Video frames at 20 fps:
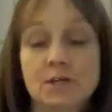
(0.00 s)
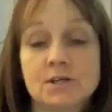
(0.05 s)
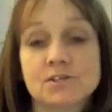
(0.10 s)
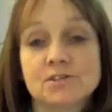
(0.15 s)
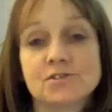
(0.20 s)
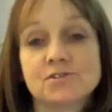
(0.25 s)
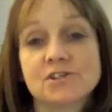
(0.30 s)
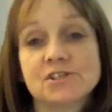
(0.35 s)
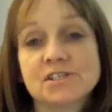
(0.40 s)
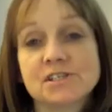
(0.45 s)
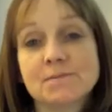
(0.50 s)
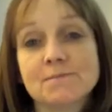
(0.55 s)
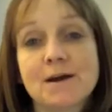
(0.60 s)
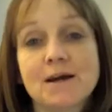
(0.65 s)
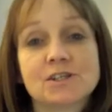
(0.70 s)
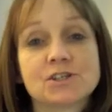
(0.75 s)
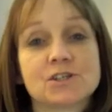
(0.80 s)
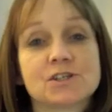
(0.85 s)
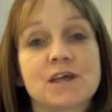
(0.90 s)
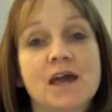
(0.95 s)
So just
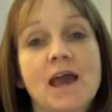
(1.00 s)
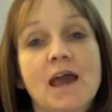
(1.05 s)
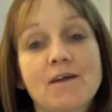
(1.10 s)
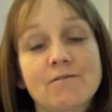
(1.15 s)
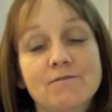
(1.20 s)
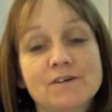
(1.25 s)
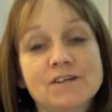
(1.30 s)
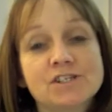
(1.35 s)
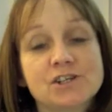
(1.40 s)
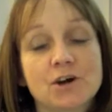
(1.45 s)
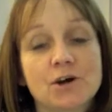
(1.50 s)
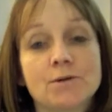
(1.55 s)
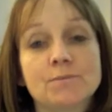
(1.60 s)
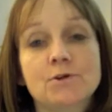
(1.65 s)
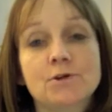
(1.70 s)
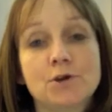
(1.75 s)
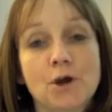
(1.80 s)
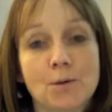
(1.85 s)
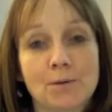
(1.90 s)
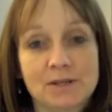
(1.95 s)
imagine that every time
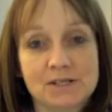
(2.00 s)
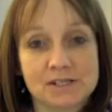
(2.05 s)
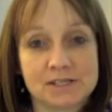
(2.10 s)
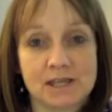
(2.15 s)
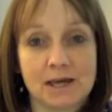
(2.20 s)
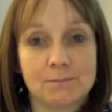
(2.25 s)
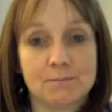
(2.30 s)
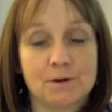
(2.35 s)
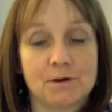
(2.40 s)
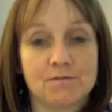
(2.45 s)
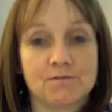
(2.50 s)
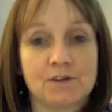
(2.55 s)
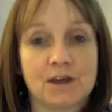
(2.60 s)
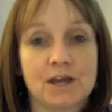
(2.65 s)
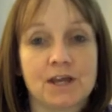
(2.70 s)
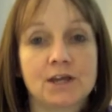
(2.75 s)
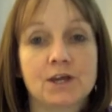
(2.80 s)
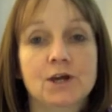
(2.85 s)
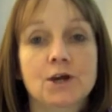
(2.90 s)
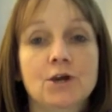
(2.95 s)
you go into that
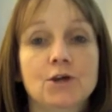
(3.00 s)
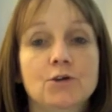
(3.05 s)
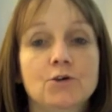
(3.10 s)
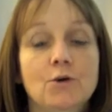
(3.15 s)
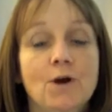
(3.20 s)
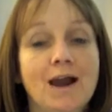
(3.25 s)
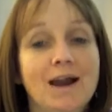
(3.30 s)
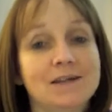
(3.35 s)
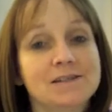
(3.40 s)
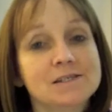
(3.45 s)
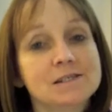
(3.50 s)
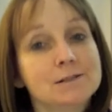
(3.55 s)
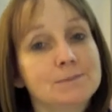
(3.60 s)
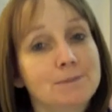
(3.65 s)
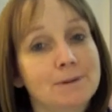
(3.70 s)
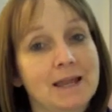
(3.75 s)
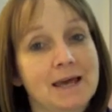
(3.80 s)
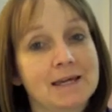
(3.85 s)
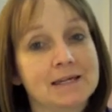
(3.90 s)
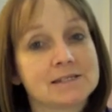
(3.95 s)
buffet, you're handed a
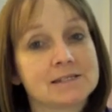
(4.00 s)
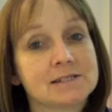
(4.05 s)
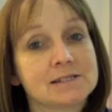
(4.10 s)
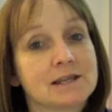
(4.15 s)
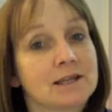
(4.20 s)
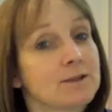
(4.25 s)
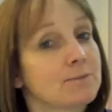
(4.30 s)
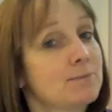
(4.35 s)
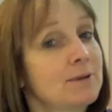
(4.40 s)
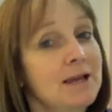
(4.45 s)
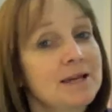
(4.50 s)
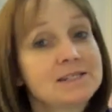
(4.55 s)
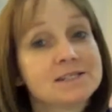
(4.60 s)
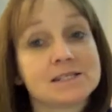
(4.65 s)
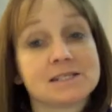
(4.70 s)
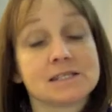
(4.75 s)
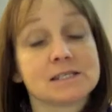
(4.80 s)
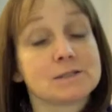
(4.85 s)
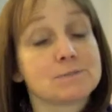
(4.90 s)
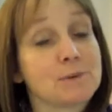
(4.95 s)
plate. Now the plate
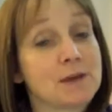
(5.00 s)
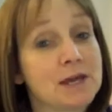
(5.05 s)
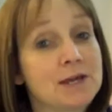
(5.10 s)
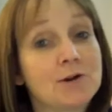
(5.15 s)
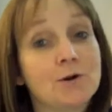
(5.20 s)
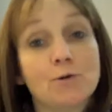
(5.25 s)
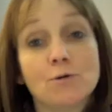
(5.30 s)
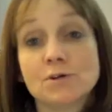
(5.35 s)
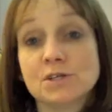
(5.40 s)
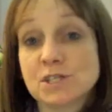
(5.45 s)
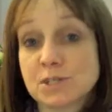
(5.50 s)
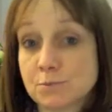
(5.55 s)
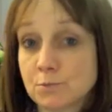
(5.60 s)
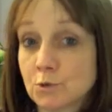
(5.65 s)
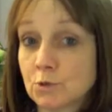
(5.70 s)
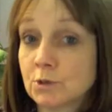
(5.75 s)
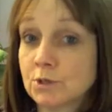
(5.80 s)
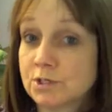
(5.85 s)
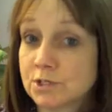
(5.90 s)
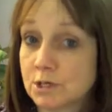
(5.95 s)
is as big or as
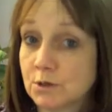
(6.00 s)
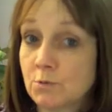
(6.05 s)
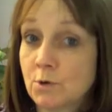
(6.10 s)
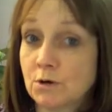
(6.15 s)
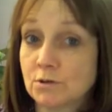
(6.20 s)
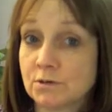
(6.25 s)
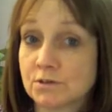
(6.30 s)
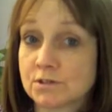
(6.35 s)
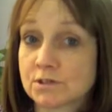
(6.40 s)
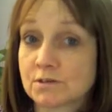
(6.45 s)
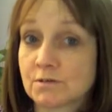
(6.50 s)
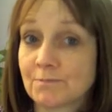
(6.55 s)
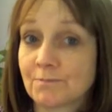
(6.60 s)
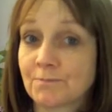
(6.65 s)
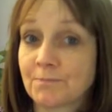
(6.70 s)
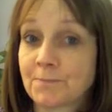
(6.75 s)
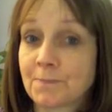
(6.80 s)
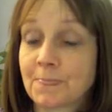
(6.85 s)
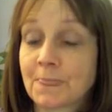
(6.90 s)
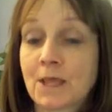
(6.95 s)
small as you want.
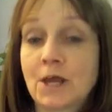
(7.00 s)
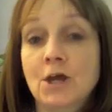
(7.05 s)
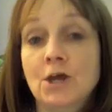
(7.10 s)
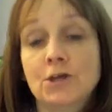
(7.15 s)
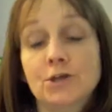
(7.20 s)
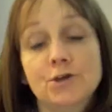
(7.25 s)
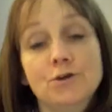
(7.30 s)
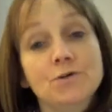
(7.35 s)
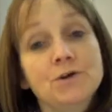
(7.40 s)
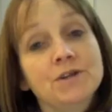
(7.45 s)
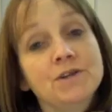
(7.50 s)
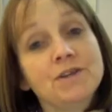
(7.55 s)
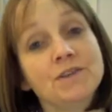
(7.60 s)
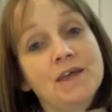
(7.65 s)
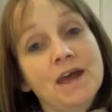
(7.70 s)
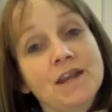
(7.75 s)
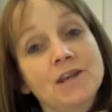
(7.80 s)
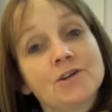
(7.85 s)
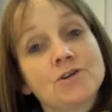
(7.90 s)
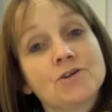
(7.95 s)
You can
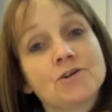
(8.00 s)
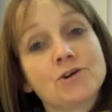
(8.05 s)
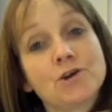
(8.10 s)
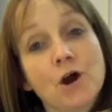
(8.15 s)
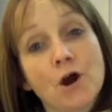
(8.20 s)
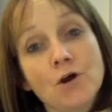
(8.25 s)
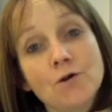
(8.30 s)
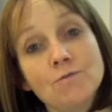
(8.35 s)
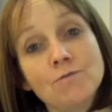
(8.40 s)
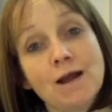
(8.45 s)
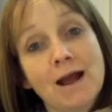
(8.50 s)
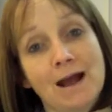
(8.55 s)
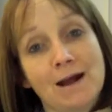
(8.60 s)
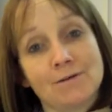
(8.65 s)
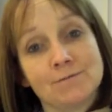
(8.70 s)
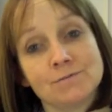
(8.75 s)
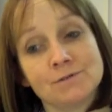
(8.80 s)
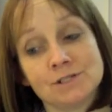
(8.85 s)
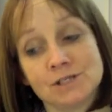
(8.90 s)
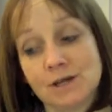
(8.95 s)
then go
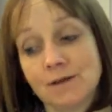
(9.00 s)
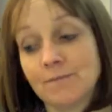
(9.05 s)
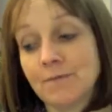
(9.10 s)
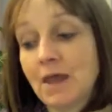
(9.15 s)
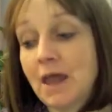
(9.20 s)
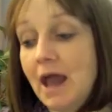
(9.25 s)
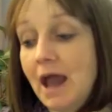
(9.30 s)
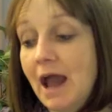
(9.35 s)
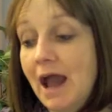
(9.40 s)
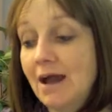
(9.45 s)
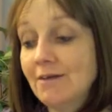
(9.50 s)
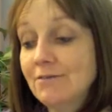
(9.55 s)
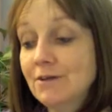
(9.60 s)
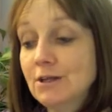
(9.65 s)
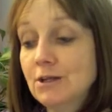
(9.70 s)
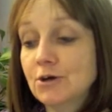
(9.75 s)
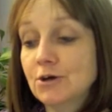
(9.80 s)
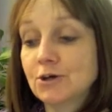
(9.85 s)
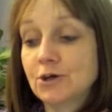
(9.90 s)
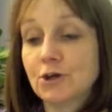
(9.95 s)
round, have a
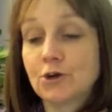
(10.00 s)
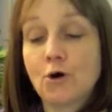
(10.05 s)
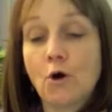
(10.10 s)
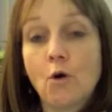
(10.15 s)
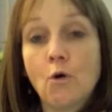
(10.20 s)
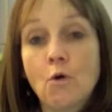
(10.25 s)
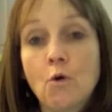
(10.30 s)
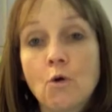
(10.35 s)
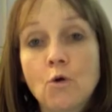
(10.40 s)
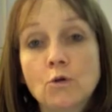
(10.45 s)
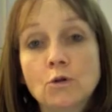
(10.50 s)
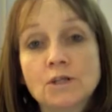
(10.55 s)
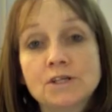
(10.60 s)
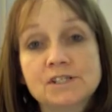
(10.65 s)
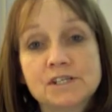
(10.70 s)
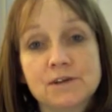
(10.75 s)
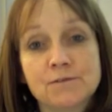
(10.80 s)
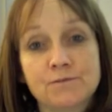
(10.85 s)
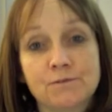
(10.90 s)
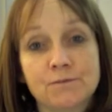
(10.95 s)
look at all the
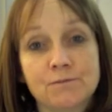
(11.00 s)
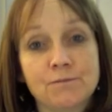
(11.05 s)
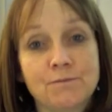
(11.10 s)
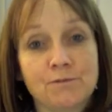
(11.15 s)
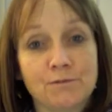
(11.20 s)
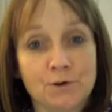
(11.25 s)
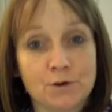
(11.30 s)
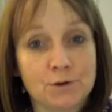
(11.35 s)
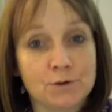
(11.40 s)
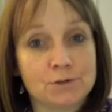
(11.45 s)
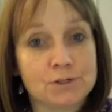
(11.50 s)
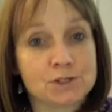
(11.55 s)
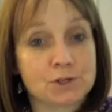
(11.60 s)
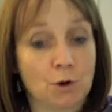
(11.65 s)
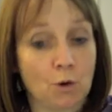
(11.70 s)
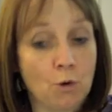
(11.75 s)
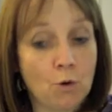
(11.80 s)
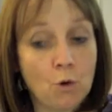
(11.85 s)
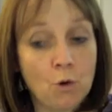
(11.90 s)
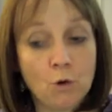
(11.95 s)
different foods,
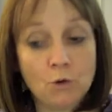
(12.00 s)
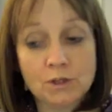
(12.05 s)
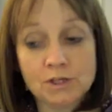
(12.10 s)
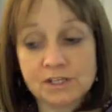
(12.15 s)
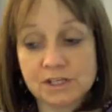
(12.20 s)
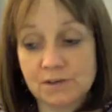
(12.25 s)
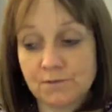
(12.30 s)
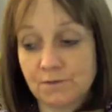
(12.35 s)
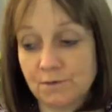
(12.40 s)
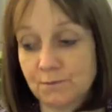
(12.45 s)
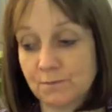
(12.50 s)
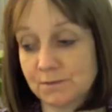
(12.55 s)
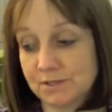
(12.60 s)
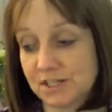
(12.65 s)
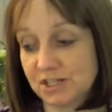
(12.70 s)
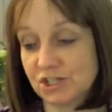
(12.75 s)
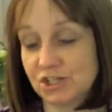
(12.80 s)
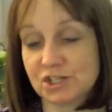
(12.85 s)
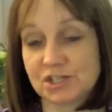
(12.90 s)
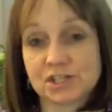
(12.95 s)
all the different
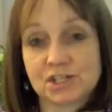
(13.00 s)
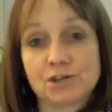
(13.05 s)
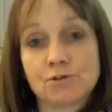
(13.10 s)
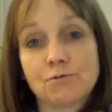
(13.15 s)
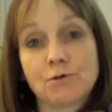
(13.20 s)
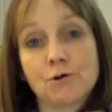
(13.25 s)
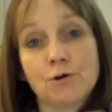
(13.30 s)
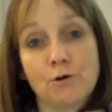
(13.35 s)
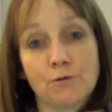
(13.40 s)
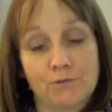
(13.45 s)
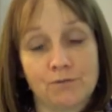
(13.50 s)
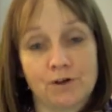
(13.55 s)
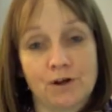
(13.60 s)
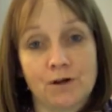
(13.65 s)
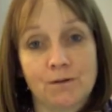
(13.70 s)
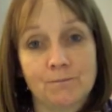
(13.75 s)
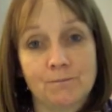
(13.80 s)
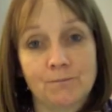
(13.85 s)
dishes that are on offer,